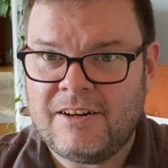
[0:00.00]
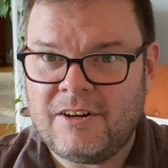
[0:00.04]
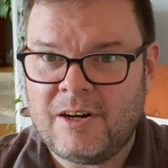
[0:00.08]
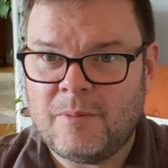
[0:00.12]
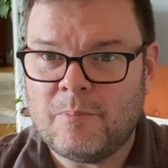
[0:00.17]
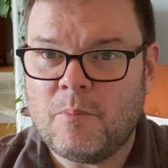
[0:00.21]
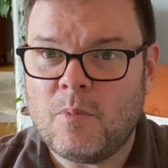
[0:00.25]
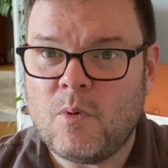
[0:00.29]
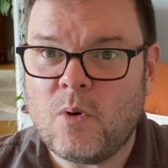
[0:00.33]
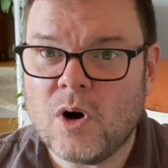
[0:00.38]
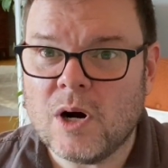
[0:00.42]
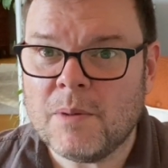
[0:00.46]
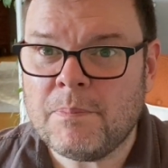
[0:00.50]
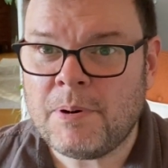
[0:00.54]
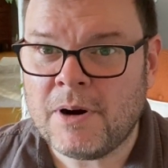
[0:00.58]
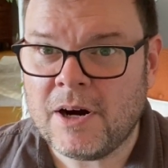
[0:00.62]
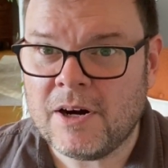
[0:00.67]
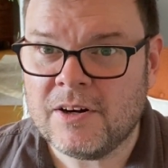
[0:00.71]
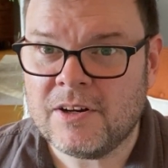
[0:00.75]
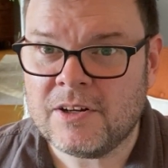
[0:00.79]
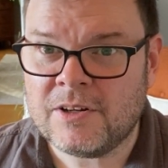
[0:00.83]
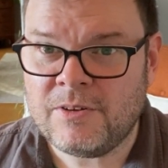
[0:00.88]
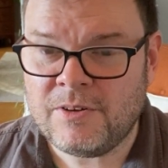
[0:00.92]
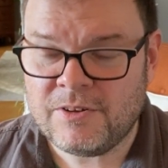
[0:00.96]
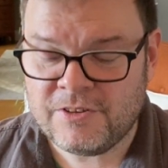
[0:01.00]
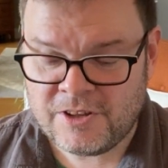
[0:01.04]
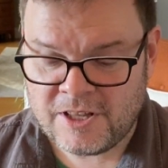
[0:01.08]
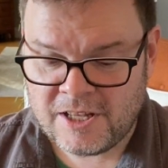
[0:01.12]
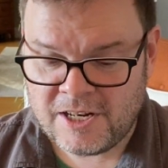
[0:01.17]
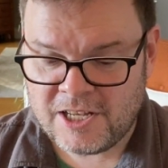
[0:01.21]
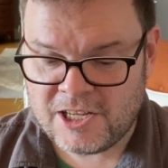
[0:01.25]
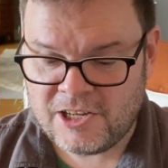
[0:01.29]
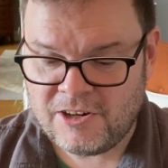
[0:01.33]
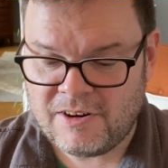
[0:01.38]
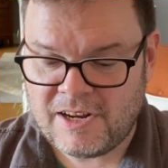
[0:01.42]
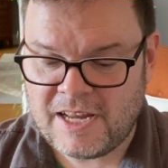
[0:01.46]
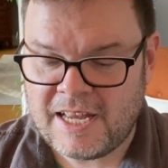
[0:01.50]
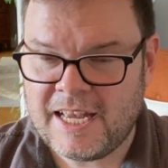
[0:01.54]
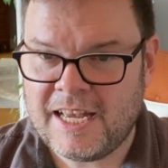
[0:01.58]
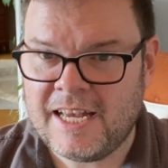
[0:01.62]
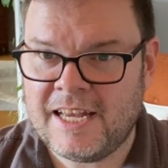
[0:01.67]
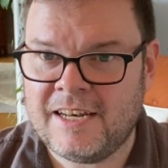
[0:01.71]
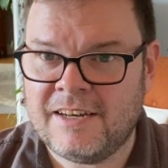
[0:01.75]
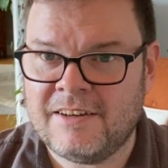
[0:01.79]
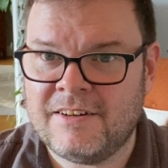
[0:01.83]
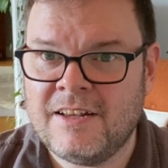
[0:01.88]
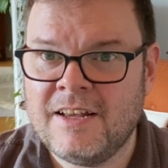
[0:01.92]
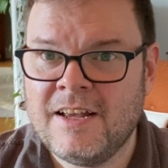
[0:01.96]
Are more particles hitting your
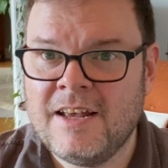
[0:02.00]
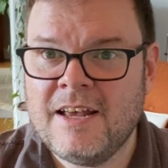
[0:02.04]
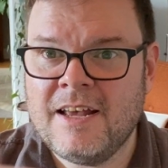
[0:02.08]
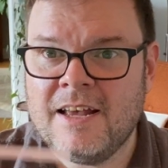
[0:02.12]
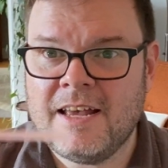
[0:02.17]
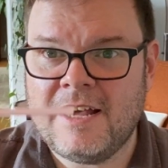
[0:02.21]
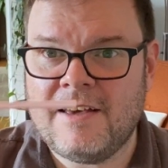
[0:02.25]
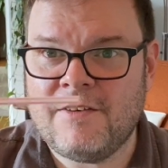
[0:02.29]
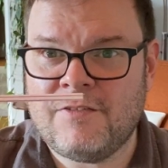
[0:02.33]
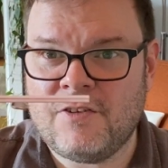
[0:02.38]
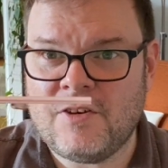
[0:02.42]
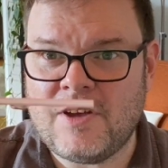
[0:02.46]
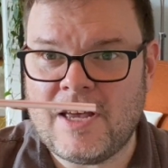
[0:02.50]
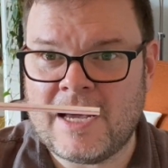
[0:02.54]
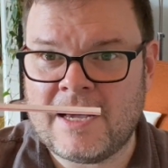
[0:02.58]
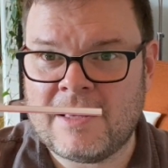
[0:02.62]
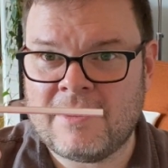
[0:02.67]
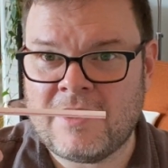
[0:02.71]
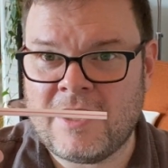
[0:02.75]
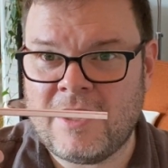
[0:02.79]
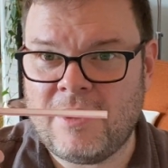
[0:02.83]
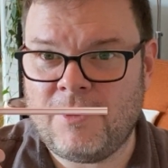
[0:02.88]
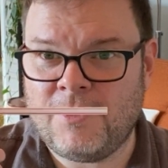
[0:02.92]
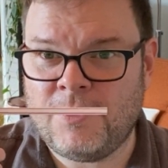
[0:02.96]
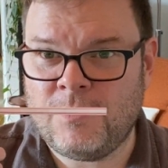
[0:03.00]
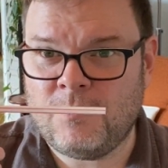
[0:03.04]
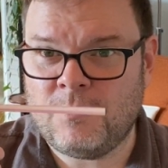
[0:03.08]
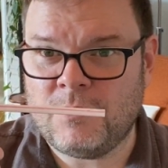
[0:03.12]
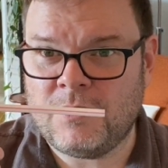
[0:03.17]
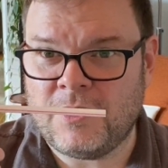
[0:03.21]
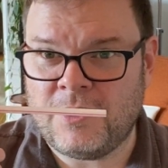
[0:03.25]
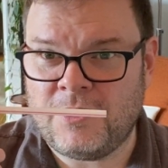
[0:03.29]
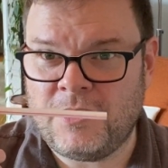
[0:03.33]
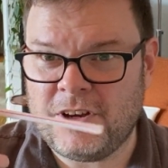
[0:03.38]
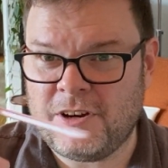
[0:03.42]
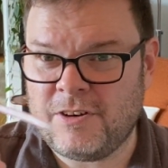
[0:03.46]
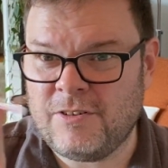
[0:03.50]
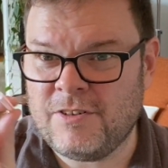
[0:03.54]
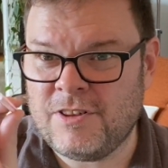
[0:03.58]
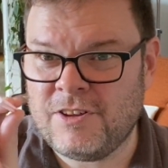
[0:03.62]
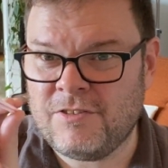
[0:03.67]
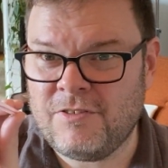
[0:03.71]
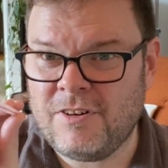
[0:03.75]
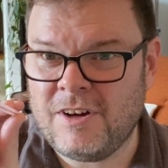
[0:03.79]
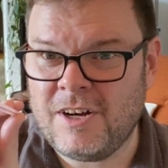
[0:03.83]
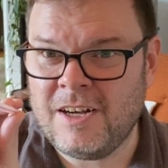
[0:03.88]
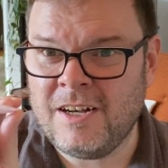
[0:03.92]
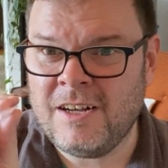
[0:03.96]
hand if you exhale through the thicker
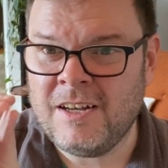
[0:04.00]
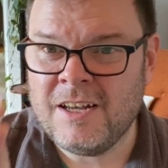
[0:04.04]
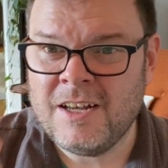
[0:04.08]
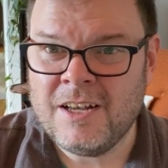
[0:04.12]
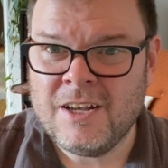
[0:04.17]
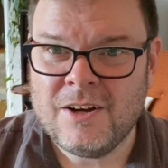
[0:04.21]
straw?